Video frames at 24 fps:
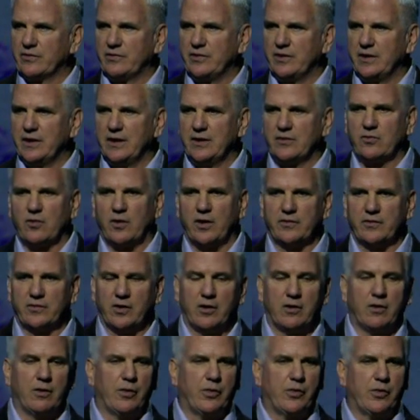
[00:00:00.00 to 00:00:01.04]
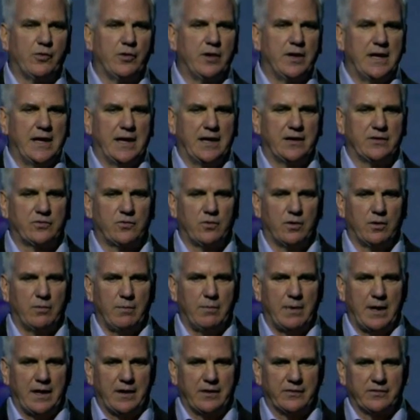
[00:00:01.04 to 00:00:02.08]
The city of Detroit is 139 square
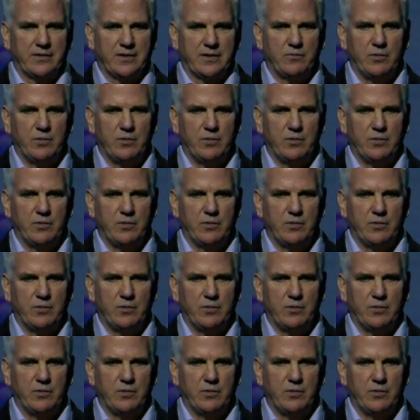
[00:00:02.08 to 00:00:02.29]
miles,